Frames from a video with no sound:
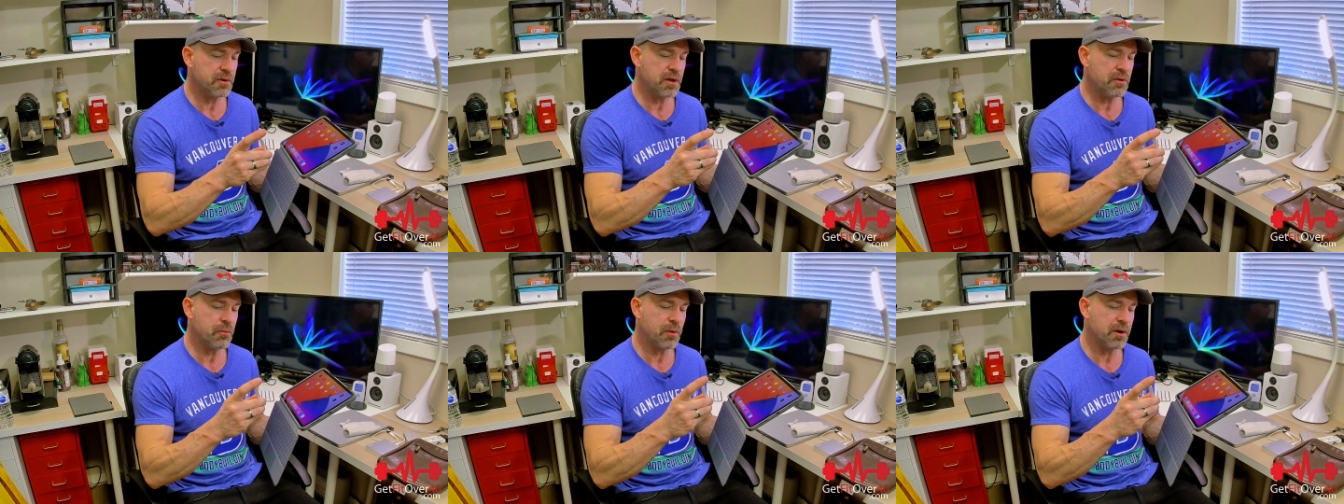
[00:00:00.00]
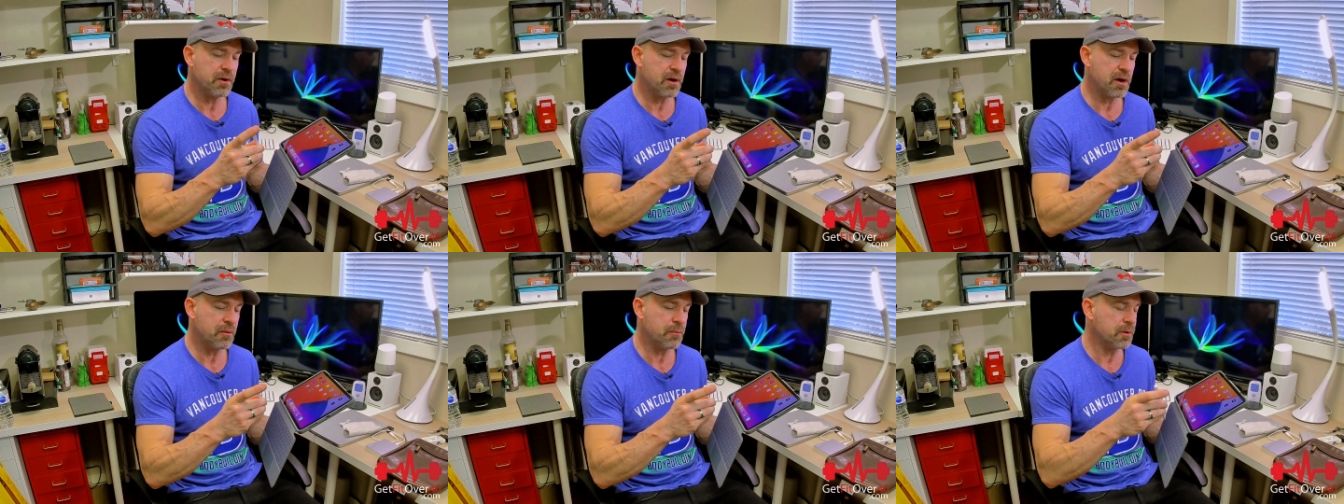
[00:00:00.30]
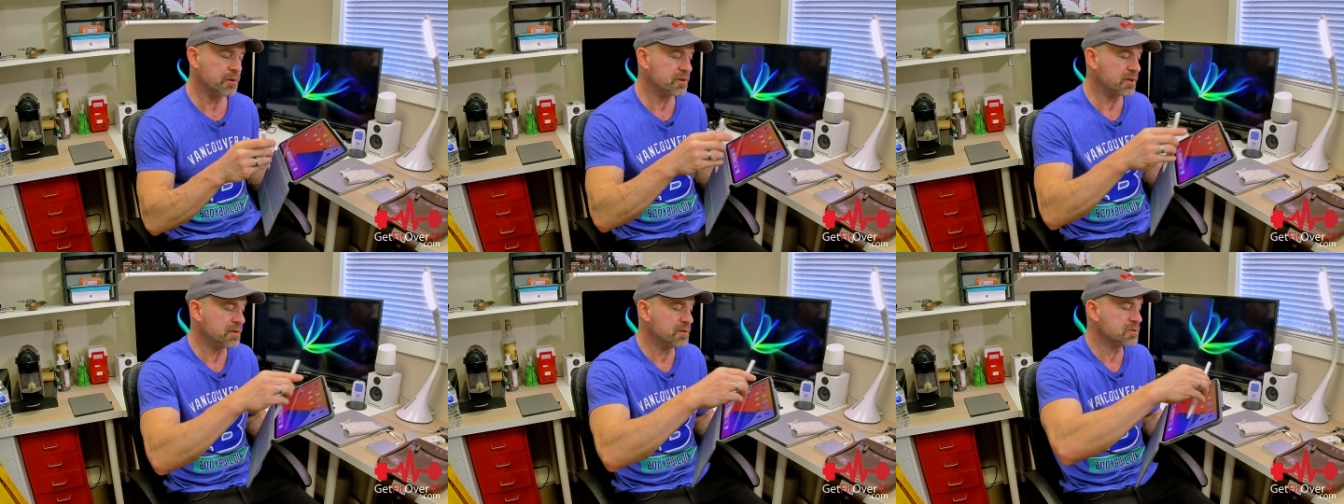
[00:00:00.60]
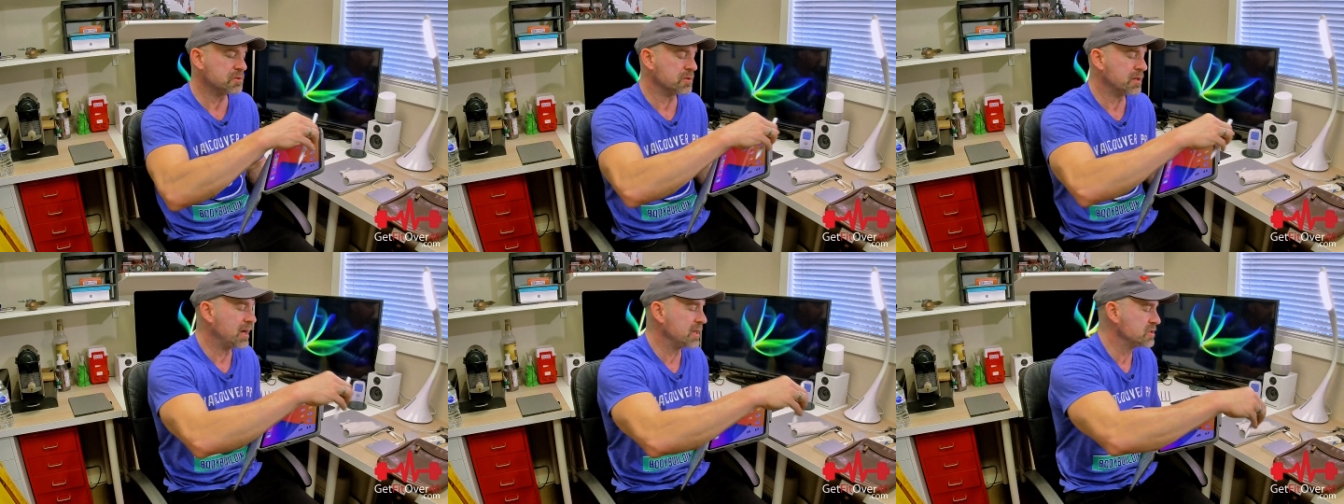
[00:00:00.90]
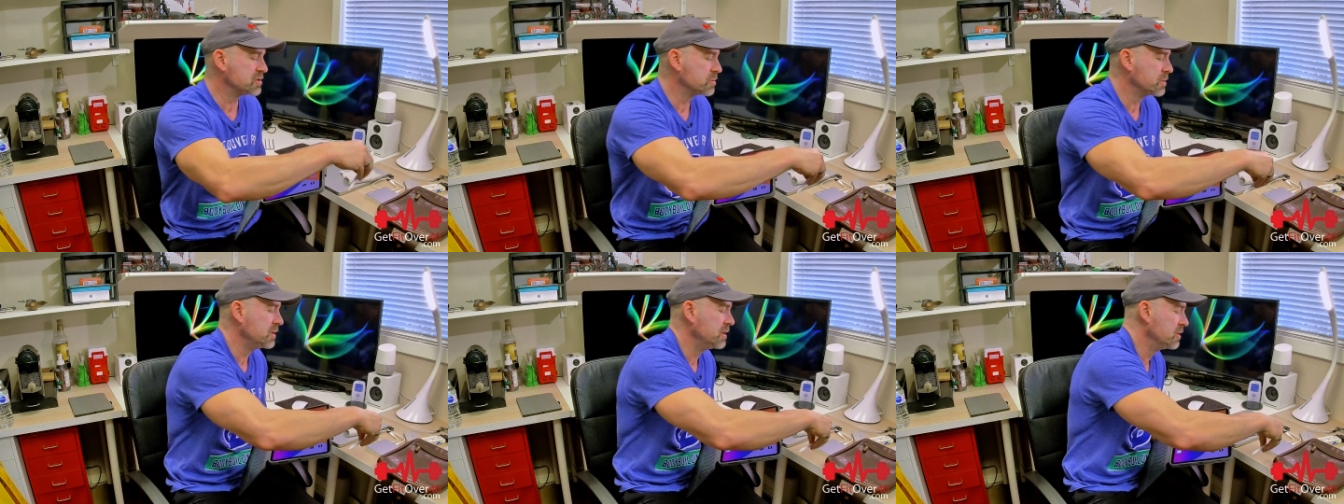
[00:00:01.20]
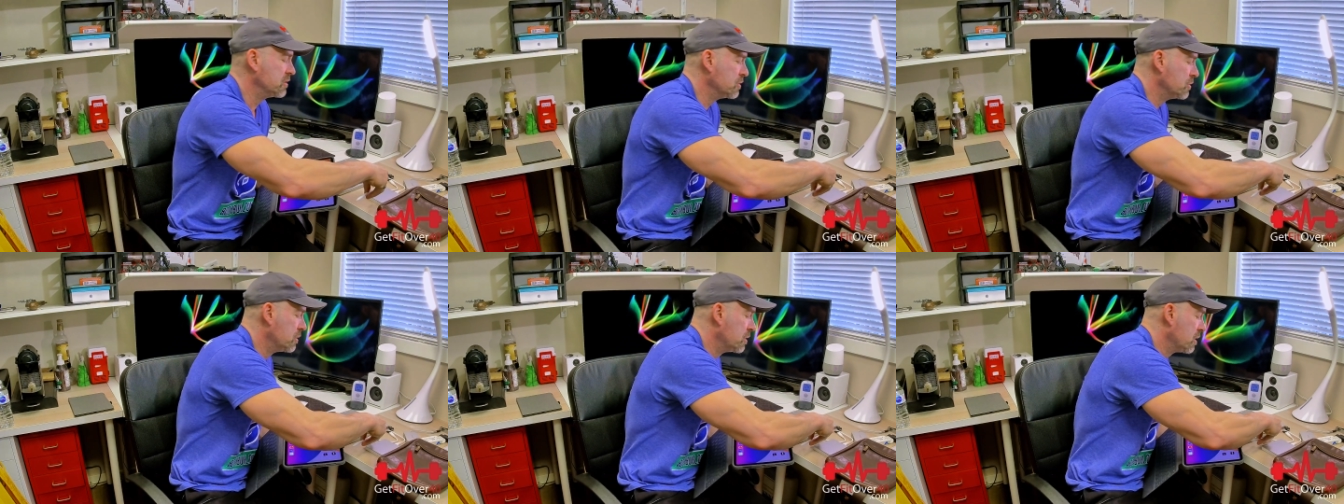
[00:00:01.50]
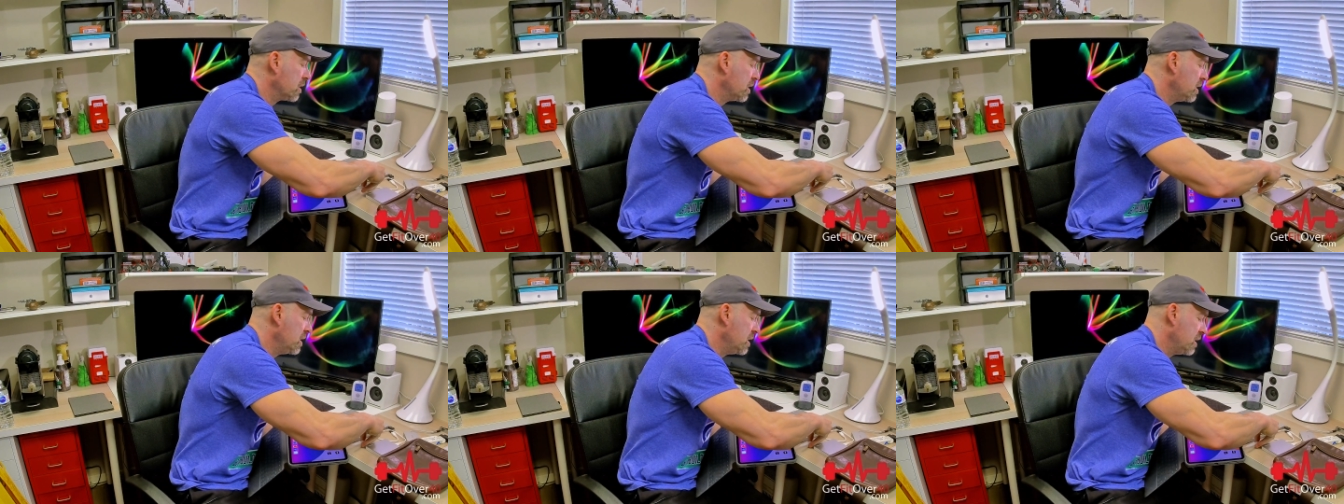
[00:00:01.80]
and whatnot with it. So that's really
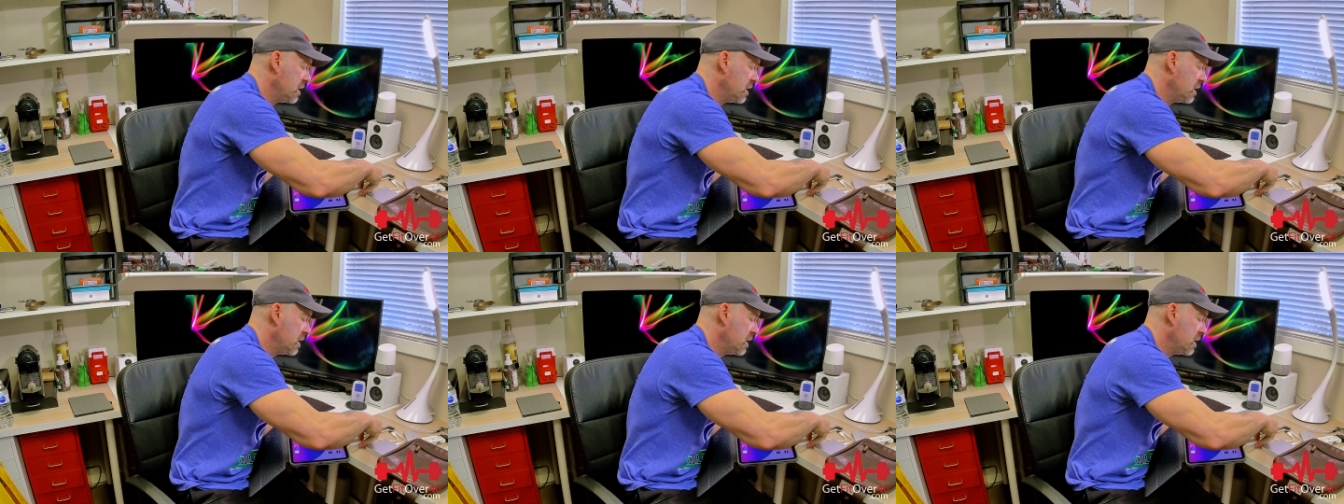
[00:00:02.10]
cool.